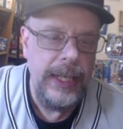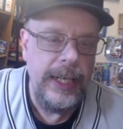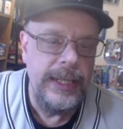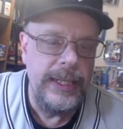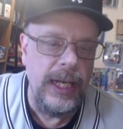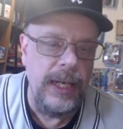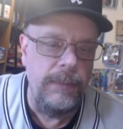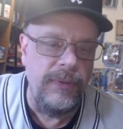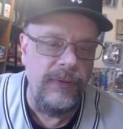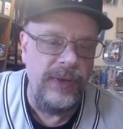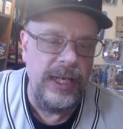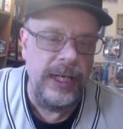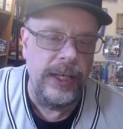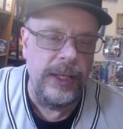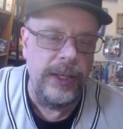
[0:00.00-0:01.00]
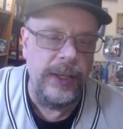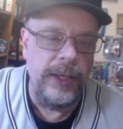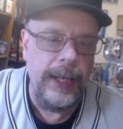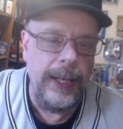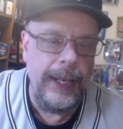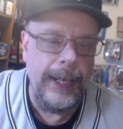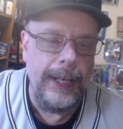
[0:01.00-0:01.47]
type of year.
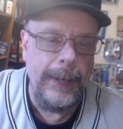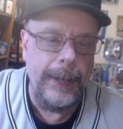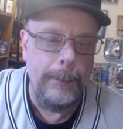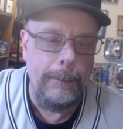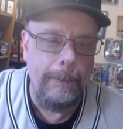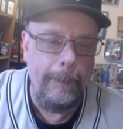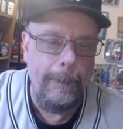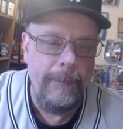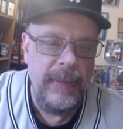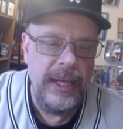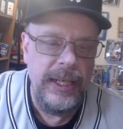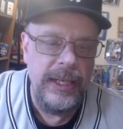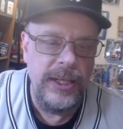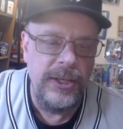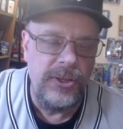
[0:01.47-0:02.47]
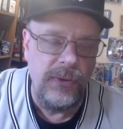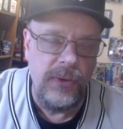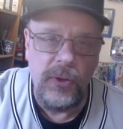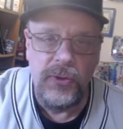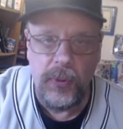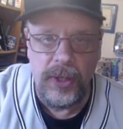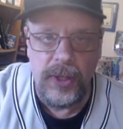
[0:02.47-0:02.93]
Um, so
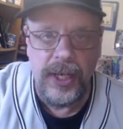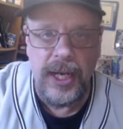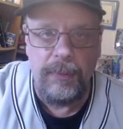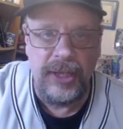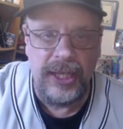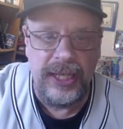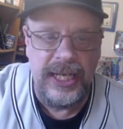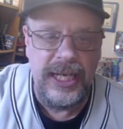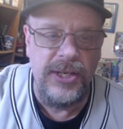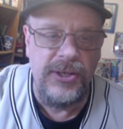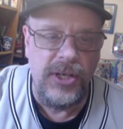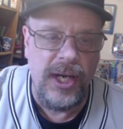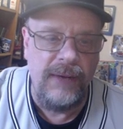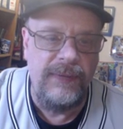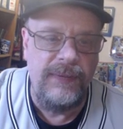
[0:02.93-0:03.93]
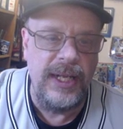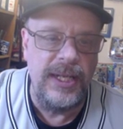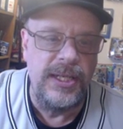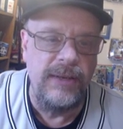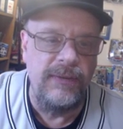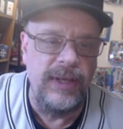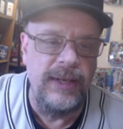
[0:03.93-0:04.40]
those were a couple of keys
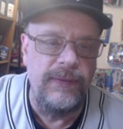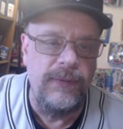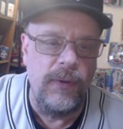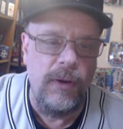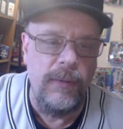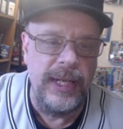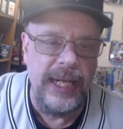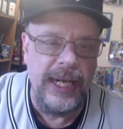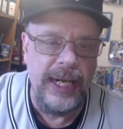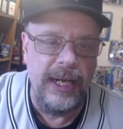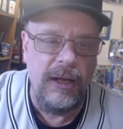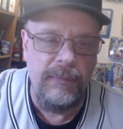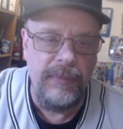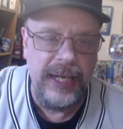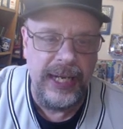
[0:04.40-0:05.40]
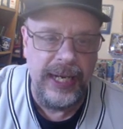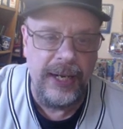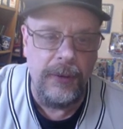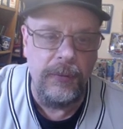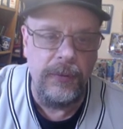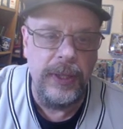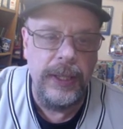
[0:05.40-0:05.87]
offensively for me that helped me
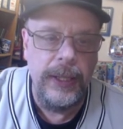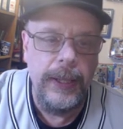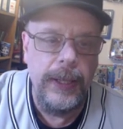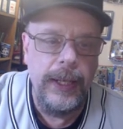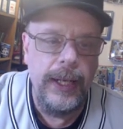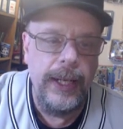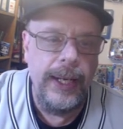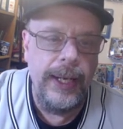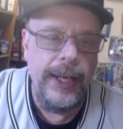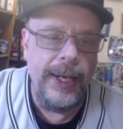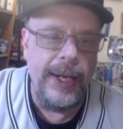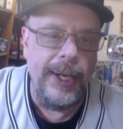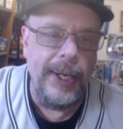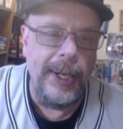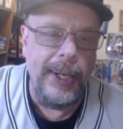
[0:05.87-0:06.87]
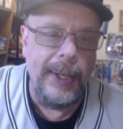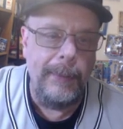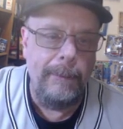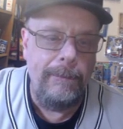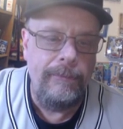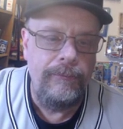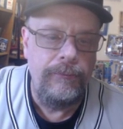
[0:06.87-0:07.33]
out.
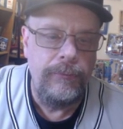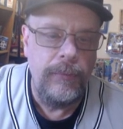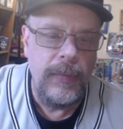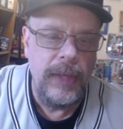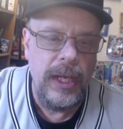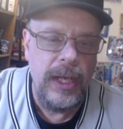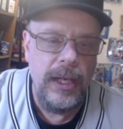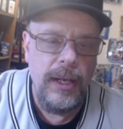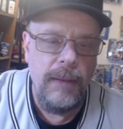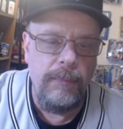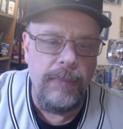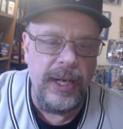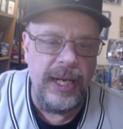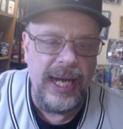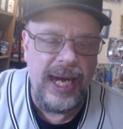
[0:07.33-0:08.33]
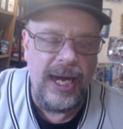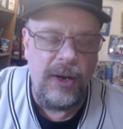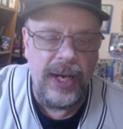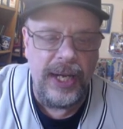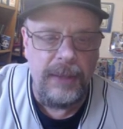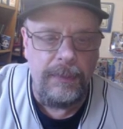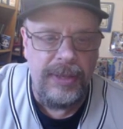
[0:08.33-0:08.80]
Um, but now
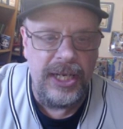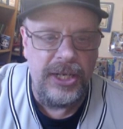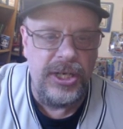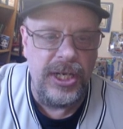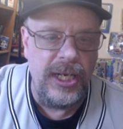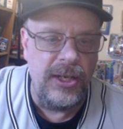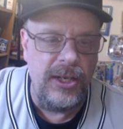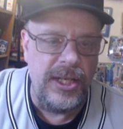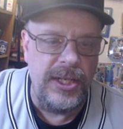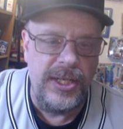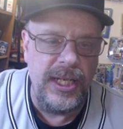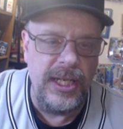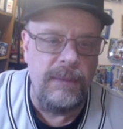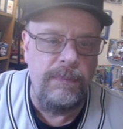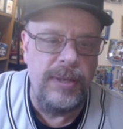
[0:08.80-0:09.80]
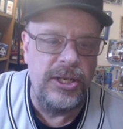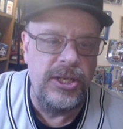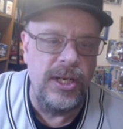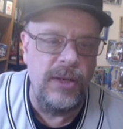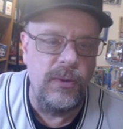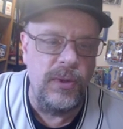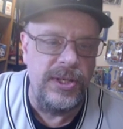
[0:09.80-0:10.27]
on the pitching, you can see the
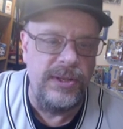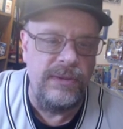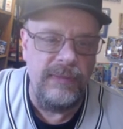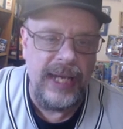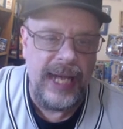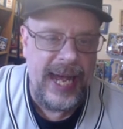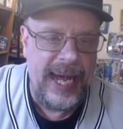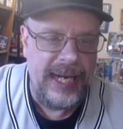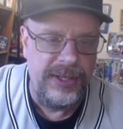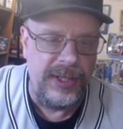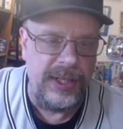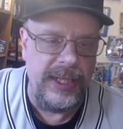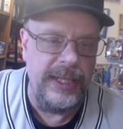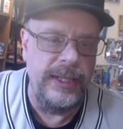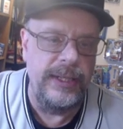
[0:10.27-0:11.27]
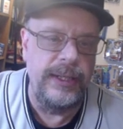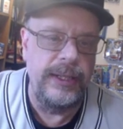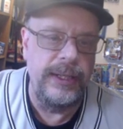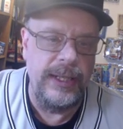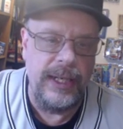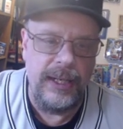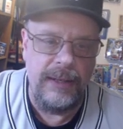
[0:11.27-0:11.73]
pitching was excellent.
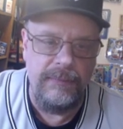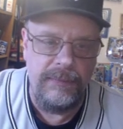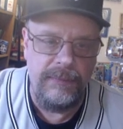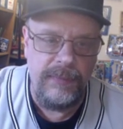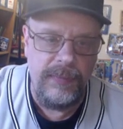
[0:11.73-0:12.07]
Um,